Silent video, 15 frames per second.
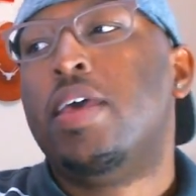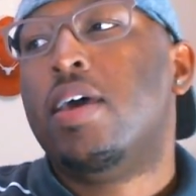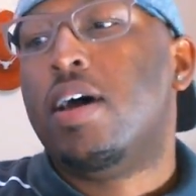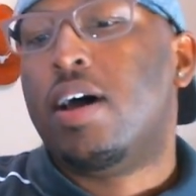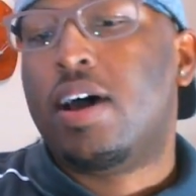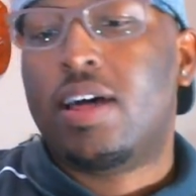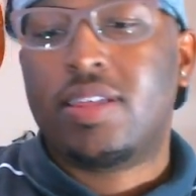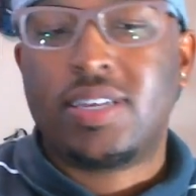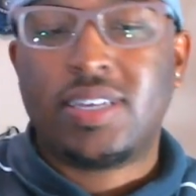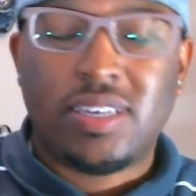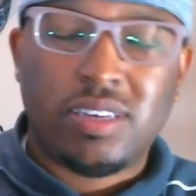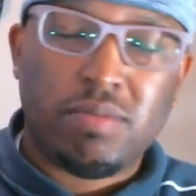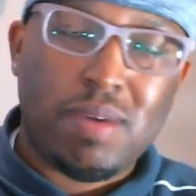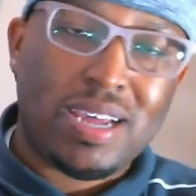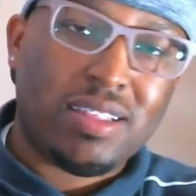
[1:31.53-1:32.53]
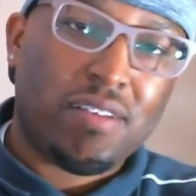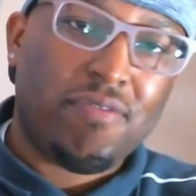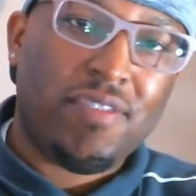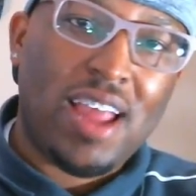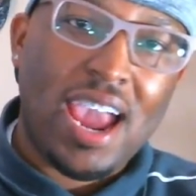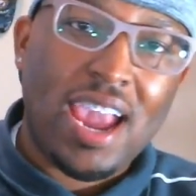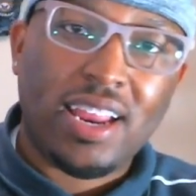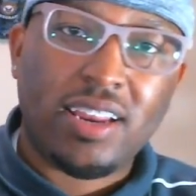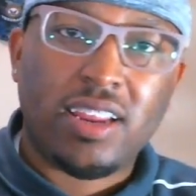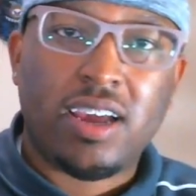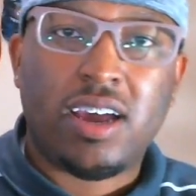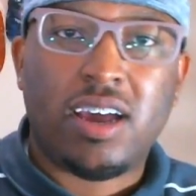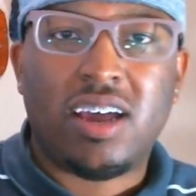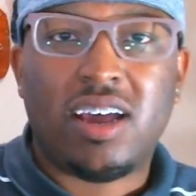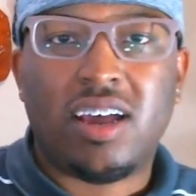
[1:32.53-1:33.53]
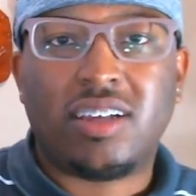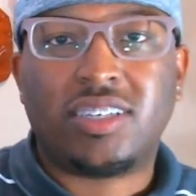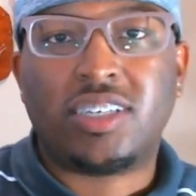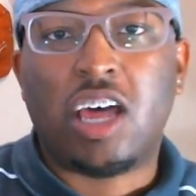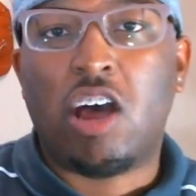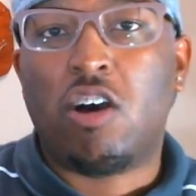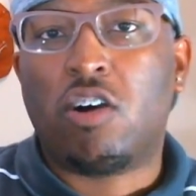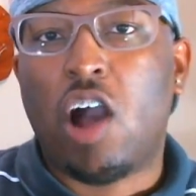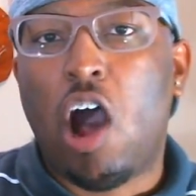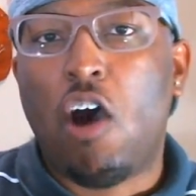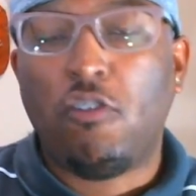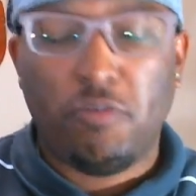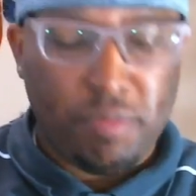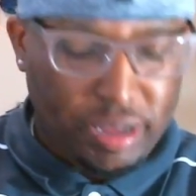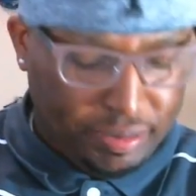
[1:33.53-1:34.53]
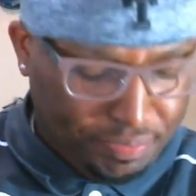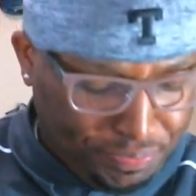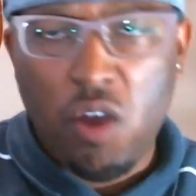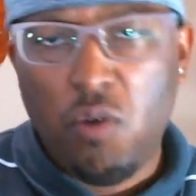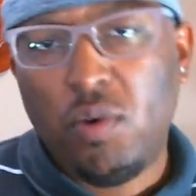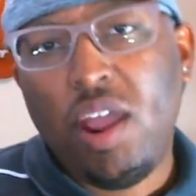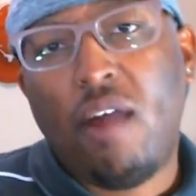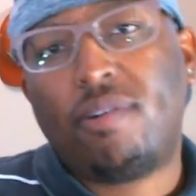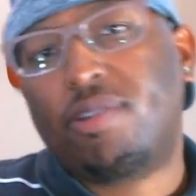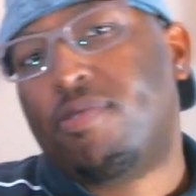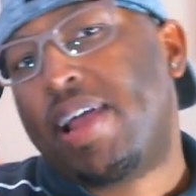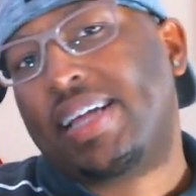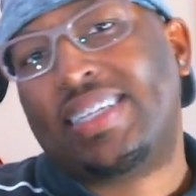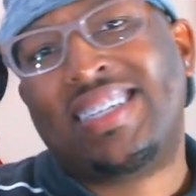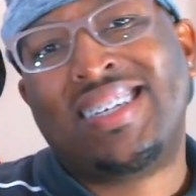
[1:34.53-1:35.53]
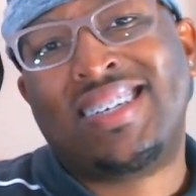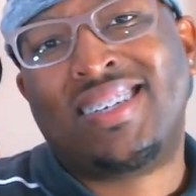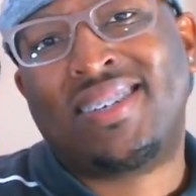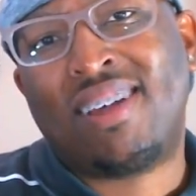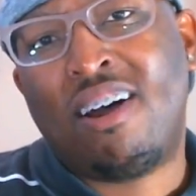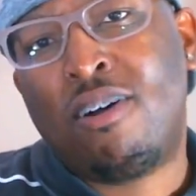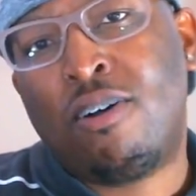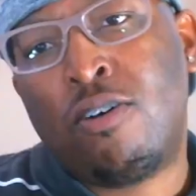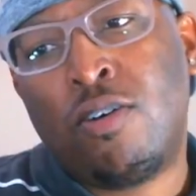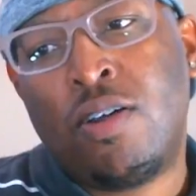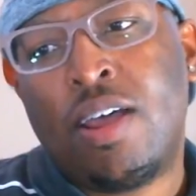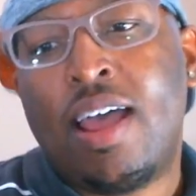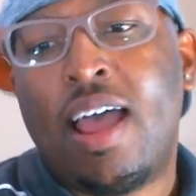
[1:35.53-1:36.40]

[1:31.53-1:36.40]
Uh, this is about the flight uh, song Off Me. Uh, we already reacted to the song.